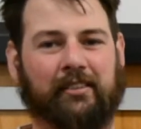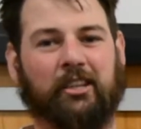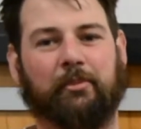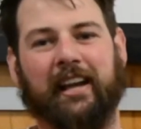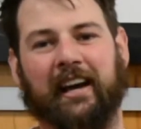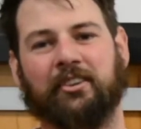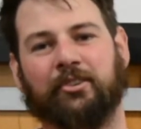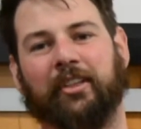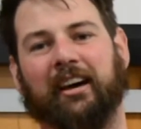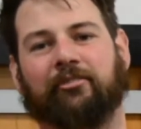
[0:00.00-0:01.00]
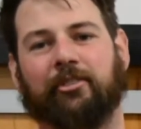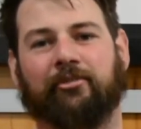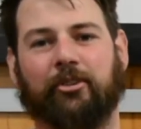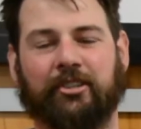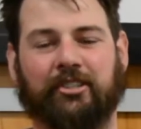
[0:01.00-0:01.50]
be able to do that for the
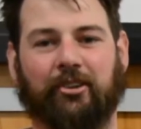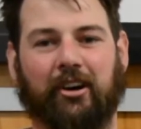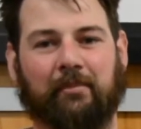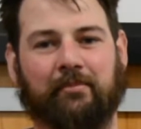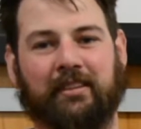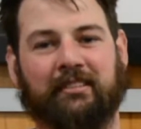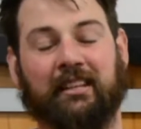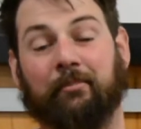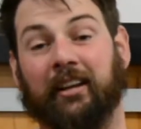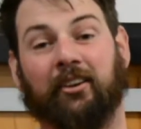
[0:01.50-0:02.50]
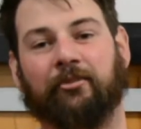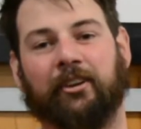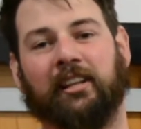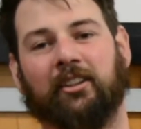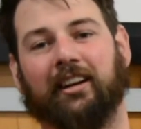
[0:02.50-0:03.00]
first time is something I'd
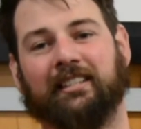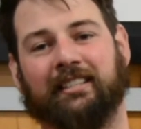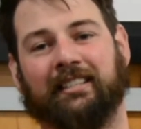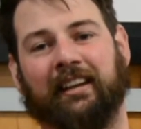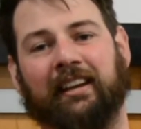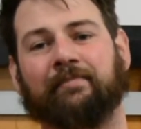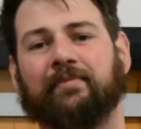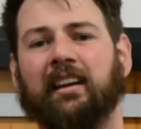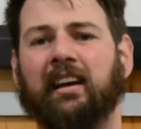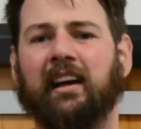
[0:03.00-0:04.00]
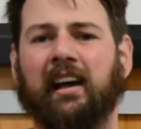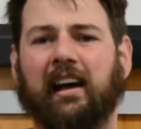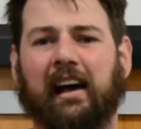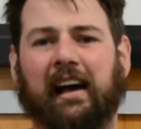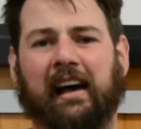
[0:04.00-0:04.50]
really like to see.
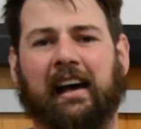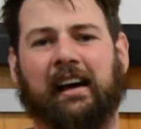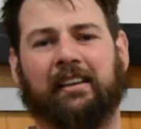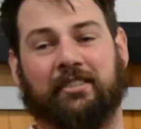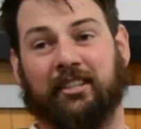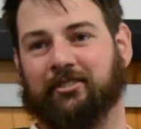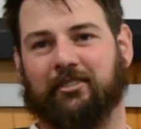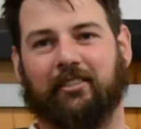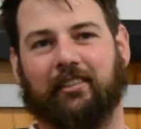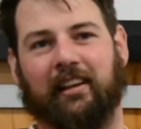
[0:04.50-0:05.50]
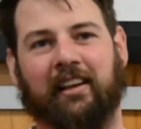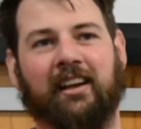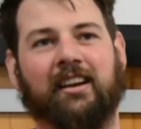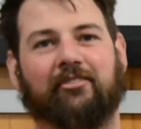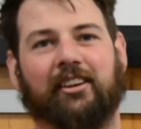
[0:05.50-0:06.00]
Just
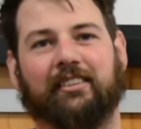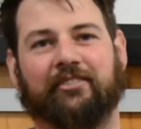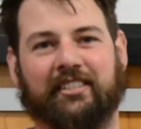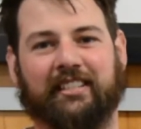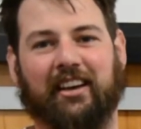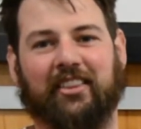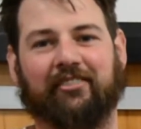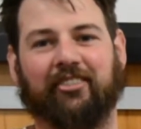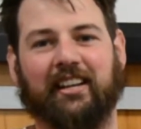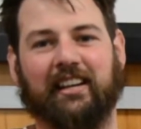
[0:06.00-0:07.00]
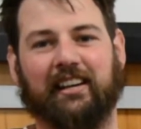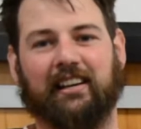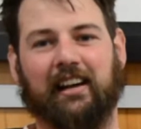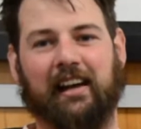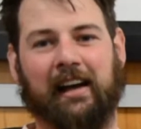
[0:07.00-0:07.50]
for South
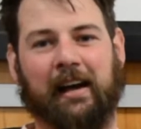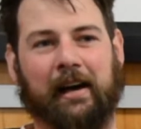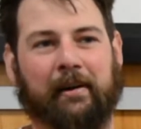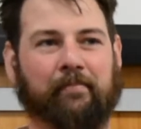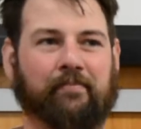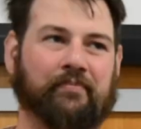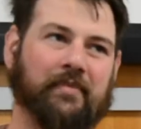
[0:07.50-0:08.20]
Africa,